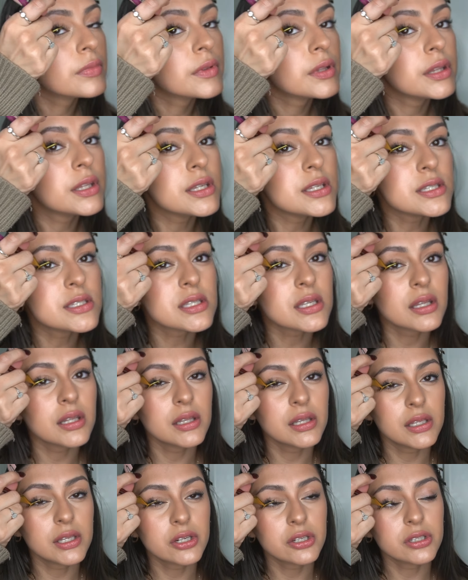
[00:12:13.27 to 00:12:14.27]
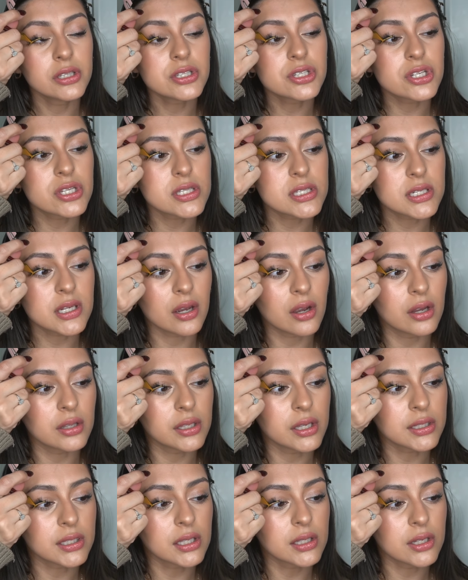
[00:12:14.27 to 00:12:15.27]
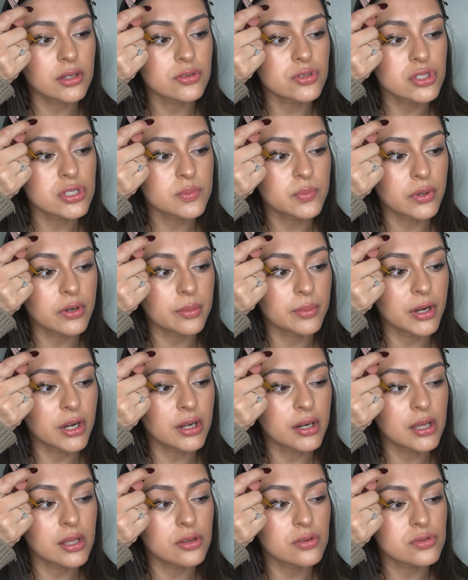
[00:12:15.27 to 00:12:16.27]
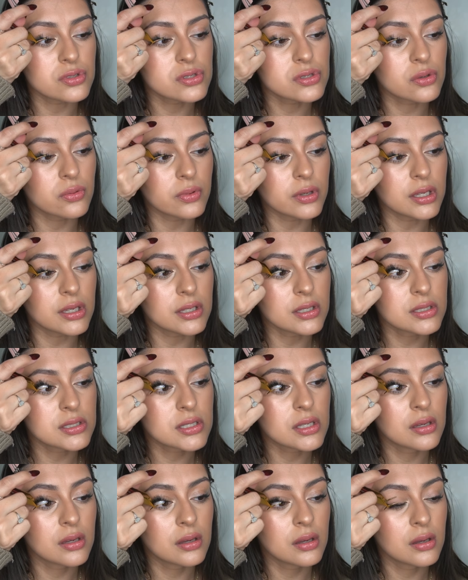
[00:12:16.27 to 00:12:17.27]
And these literally just stick on like that. Like you just put them on and you squeeze.